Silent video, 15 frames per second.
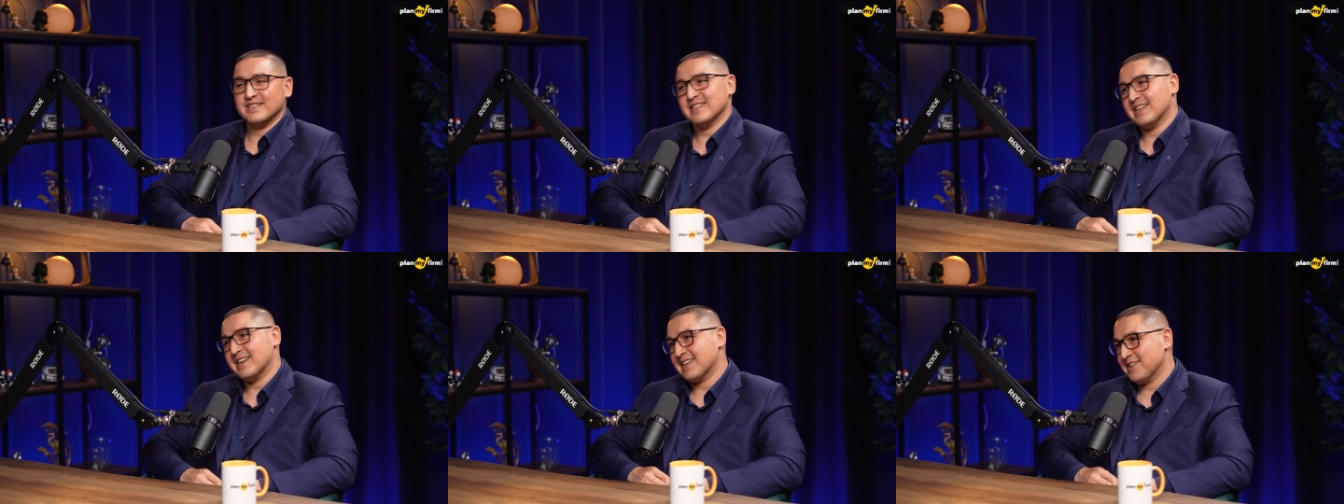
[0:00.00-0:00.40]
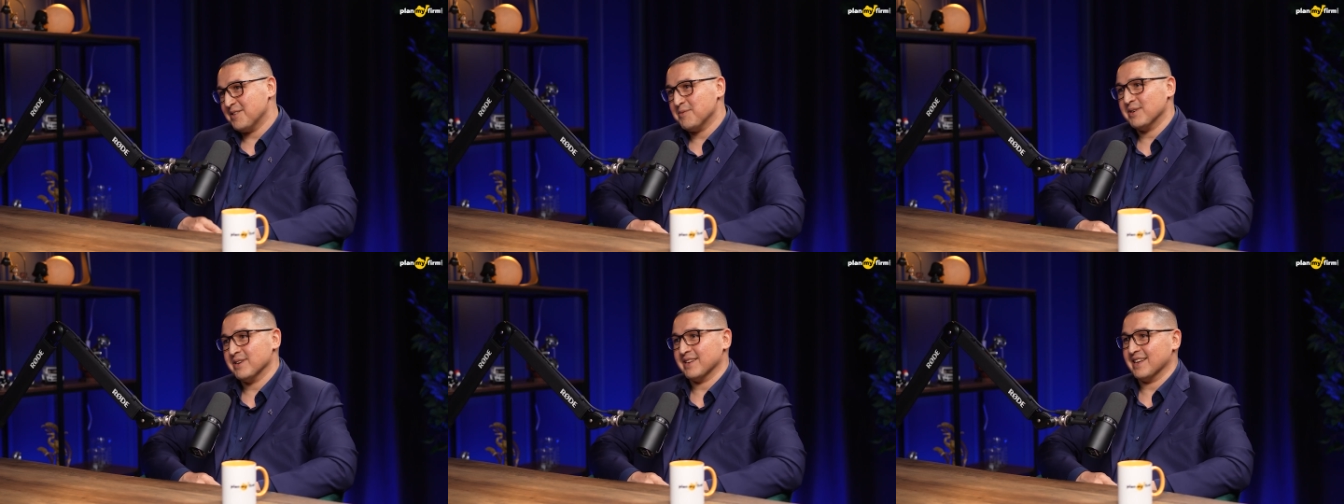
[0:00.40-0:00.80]
Is like,
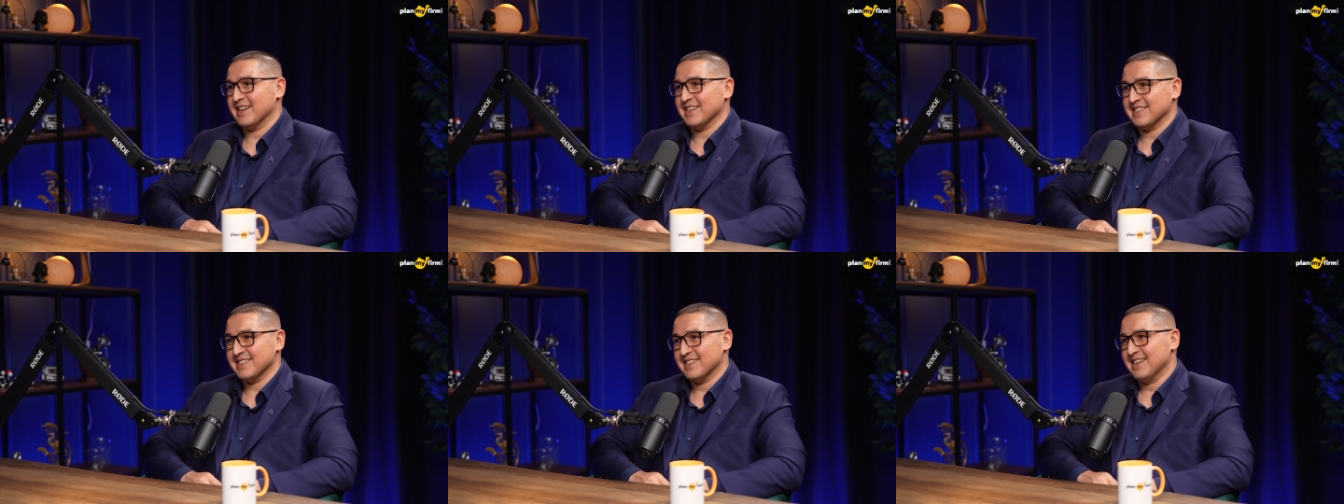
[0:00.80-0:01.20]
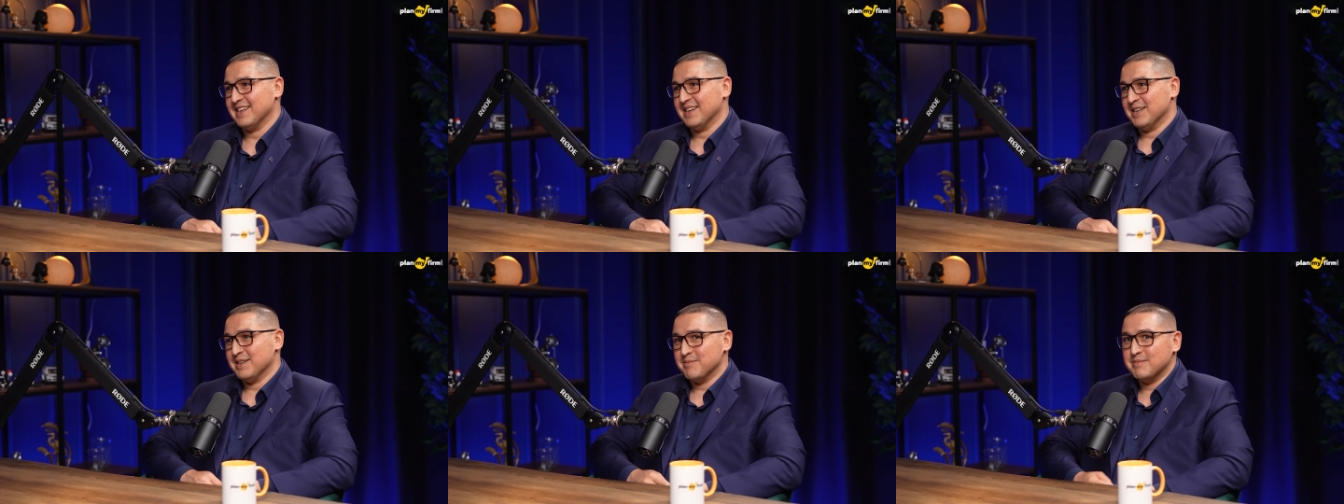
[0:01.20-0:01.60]
come on, guys,
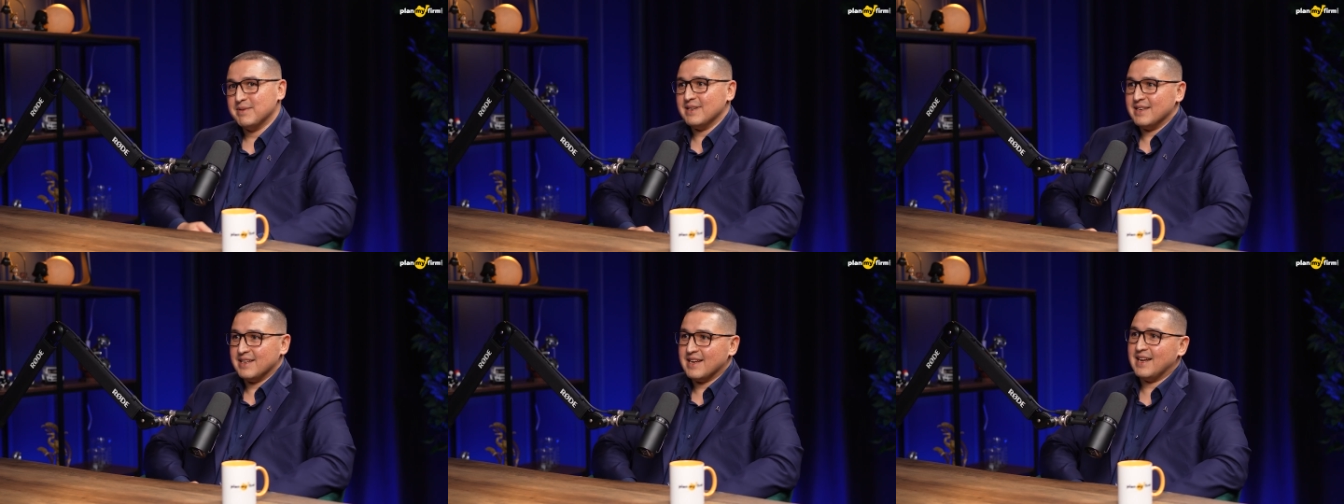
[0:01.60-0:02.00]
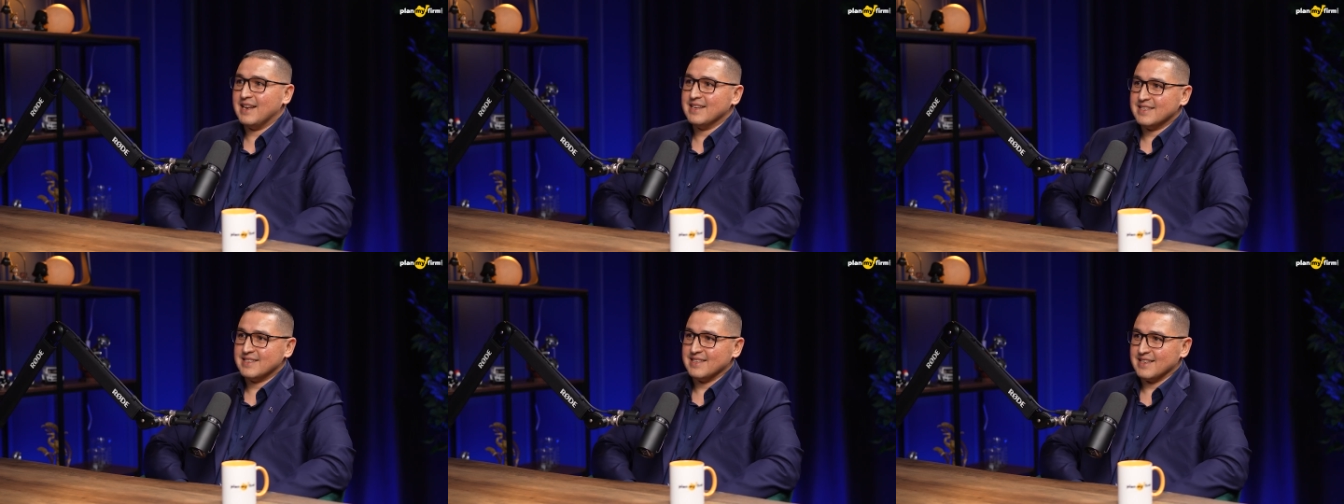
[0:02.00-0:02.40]
be
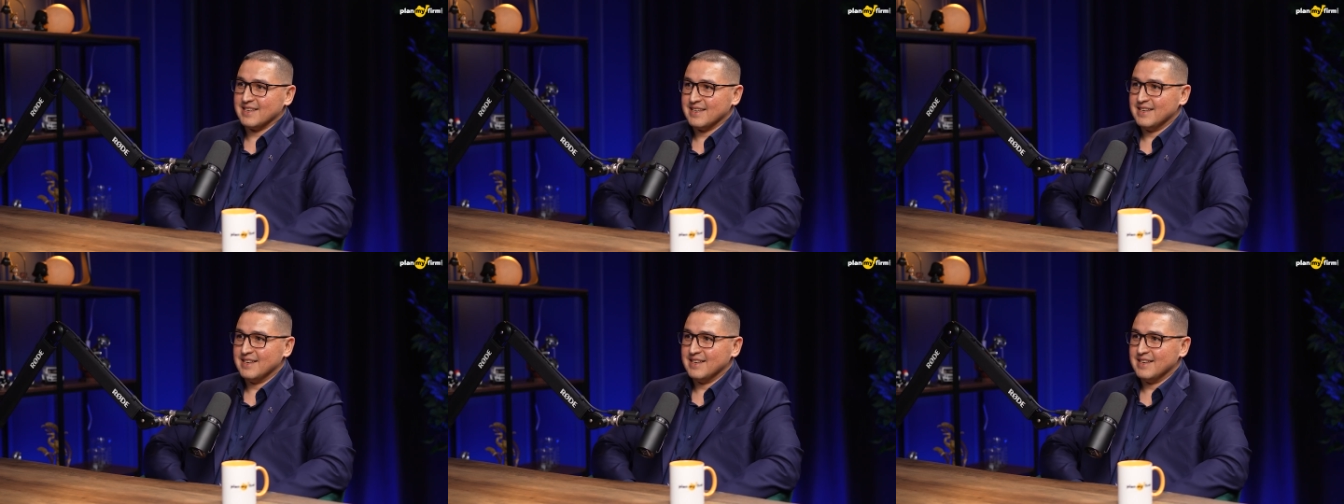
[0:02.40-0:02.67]
realistic.